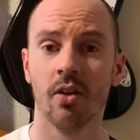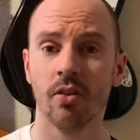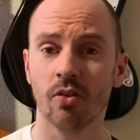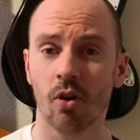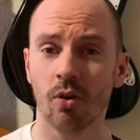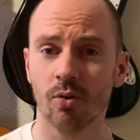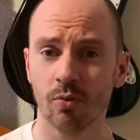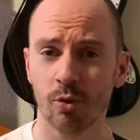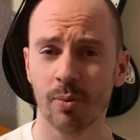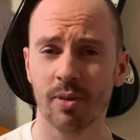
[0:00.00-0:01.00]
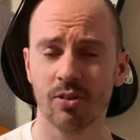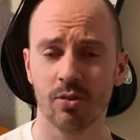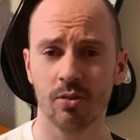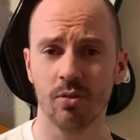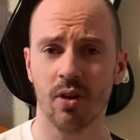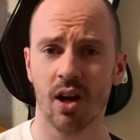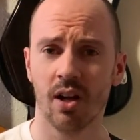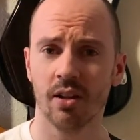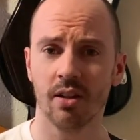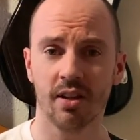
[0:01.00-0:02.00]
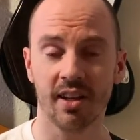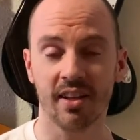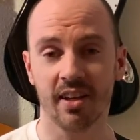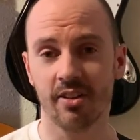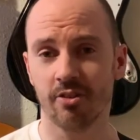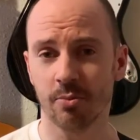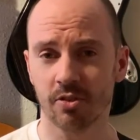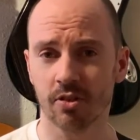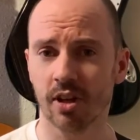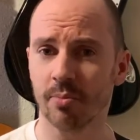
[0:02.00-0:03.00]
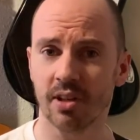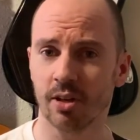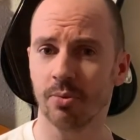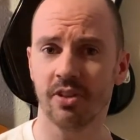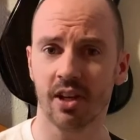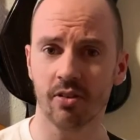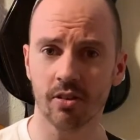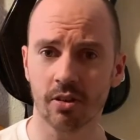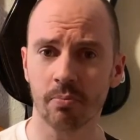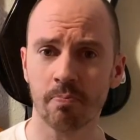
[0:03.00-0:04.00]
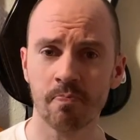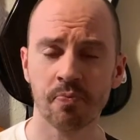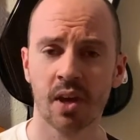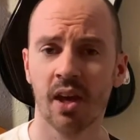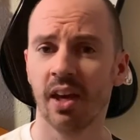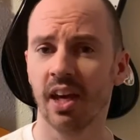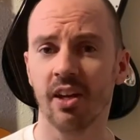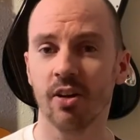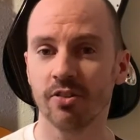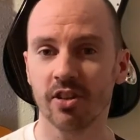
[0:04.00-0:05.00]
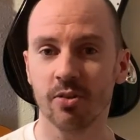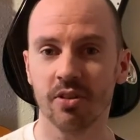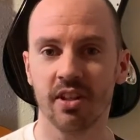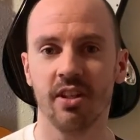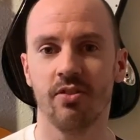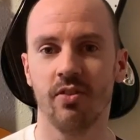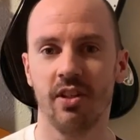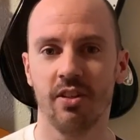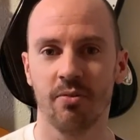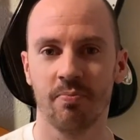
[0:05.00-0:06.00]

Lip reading: So remember to like and subscribe, it helps out a lot, and I'll see you in the next video.